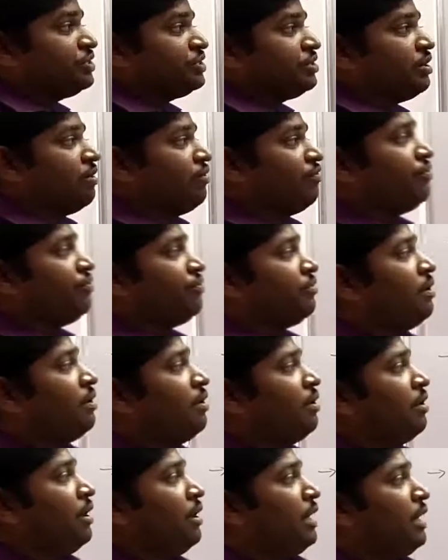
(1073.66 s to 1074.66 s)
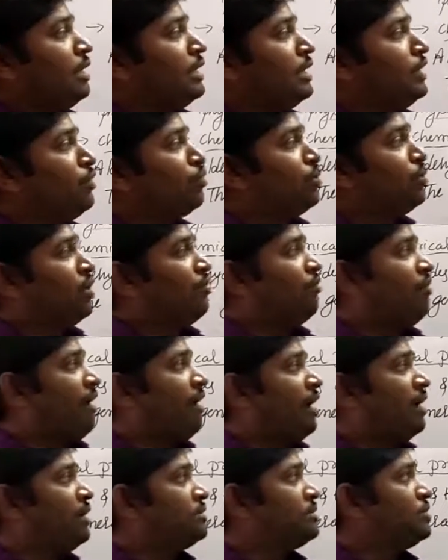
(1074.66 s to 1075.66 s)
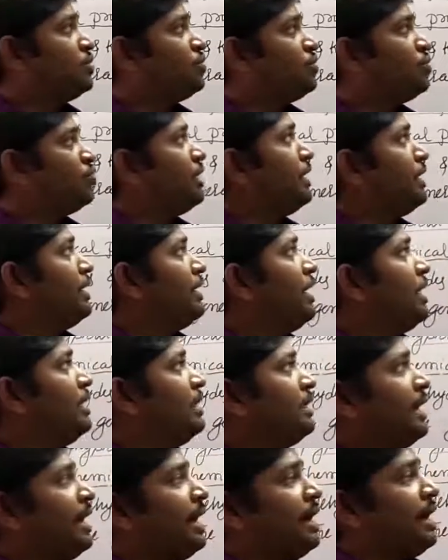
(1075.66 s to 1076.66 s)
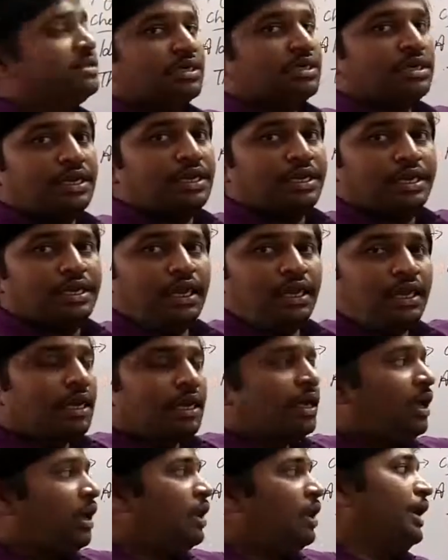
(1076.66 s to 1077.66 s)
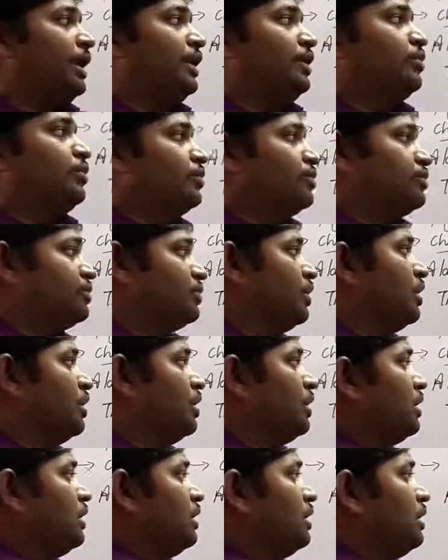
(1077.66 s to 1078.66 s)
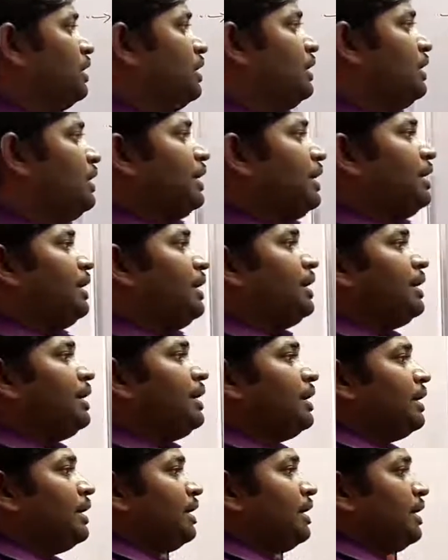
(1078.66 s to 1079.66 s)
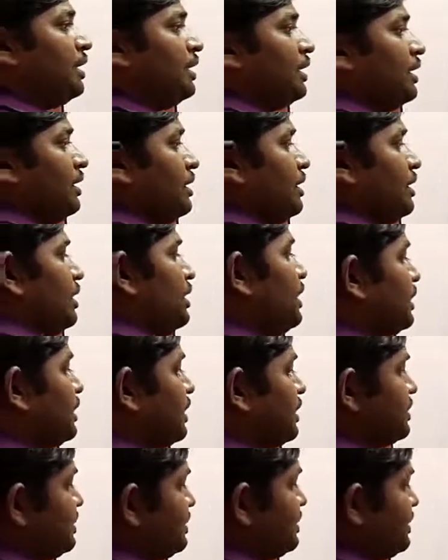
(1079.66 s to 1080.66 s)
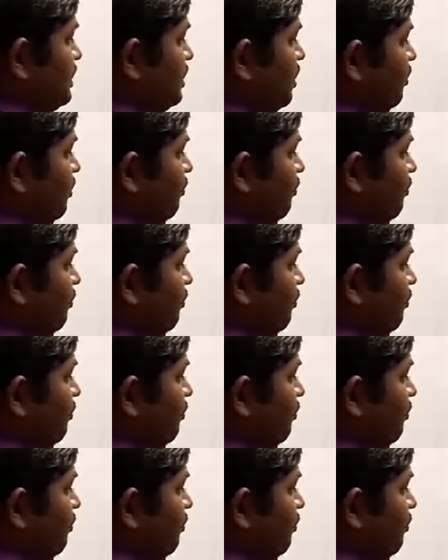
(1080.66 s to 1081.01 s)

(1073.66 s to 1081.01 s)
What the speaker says: of nucleophiles to any aldehydes or any ketones. Here, it consisting of